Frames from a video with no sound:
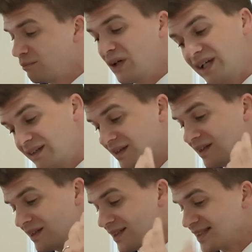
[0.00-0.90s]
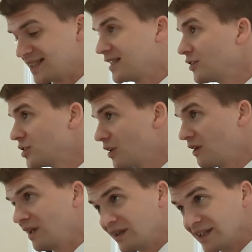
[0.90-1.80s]
But as I tell
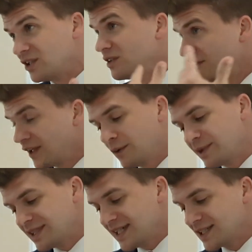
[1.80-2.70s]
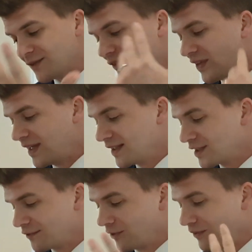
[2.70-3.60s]
Charlotte, like you develop a taste for
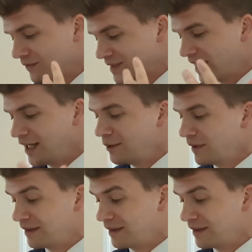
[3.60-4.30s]
things over time,